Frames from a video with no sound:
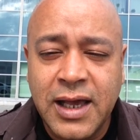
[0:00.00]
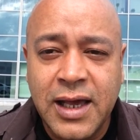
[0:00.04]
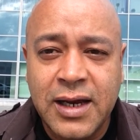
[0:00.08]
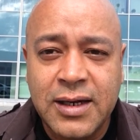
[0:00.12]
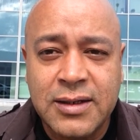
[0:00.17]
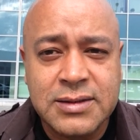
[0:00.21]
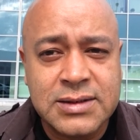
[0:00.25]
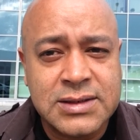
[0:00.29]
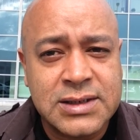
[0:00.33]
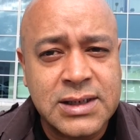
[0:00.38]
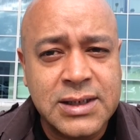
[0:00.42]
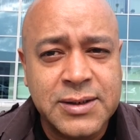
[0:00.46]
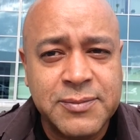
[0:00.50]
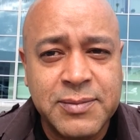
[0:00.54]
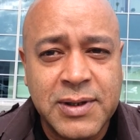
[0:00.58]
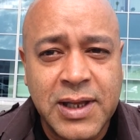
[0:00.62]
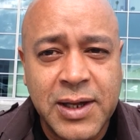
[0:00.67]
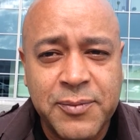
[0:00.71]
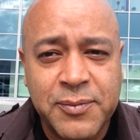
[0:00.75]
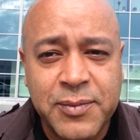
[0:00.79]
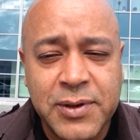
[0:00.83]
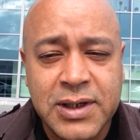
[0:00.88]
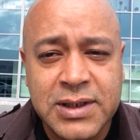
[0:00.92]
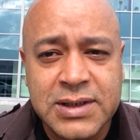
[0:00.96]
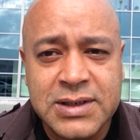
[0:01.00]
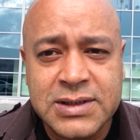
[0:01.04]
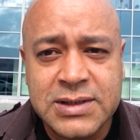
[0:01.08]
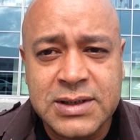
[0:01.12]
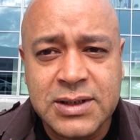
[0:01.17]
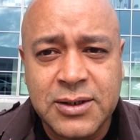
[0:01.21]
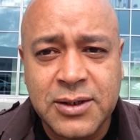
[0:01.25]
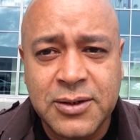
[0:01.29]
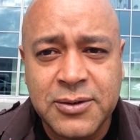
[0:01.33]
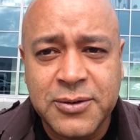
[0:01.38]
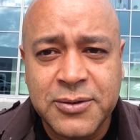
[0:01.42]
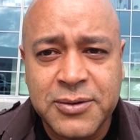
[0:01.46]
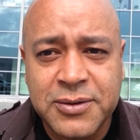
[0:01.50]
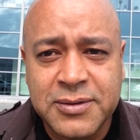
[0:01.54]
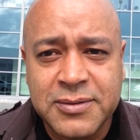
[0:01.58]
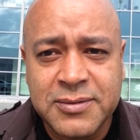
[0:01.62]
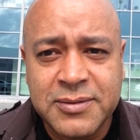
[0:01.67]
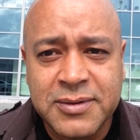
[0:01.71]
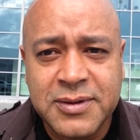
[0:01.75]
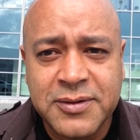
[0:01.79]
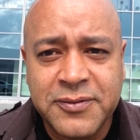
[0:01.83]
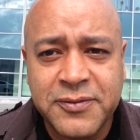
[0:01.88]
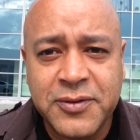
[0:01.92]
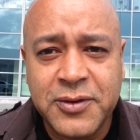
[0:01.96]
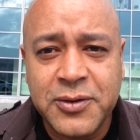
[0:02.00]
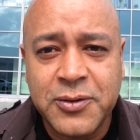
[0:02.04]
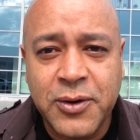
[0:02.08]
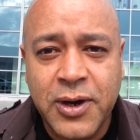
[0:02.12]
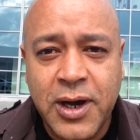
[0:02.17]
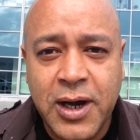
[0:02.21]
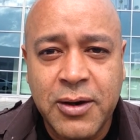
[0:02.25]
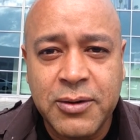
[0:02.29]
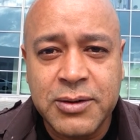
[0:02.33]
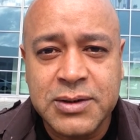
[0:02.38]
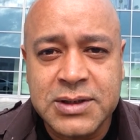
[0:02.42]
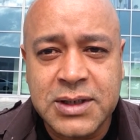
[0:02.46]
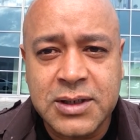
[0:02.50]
I don't sleep that much, so in a few hours,